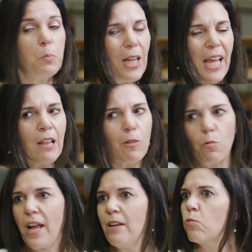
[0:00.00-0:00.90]
playing the
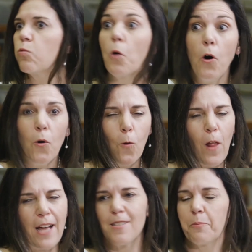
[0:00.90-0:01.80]
right role
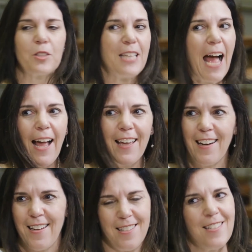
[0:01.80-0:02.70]
as a
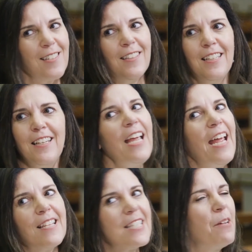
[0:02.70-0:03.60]
protagonist
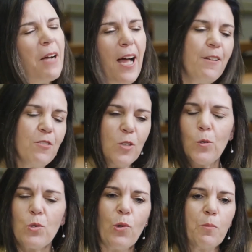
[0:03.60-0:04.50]
in some kind of
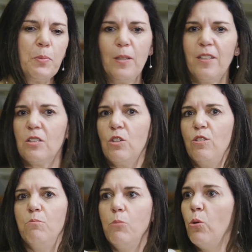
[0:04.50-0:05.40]
social or
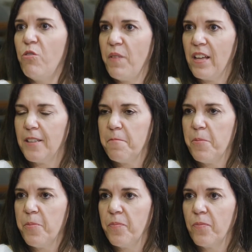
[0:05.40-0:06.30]
political movement.
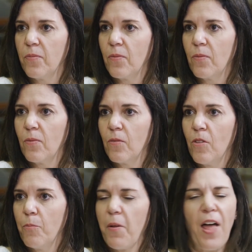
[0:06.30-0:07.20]

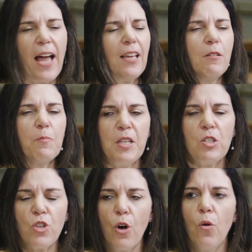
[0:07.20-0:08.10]
But that can be
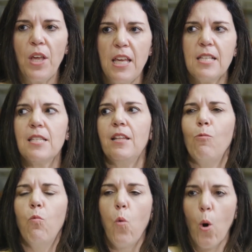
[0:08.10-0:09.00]
so easily
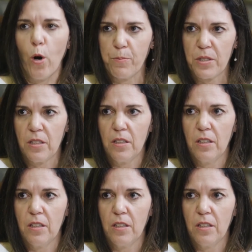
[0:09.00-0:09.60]
warped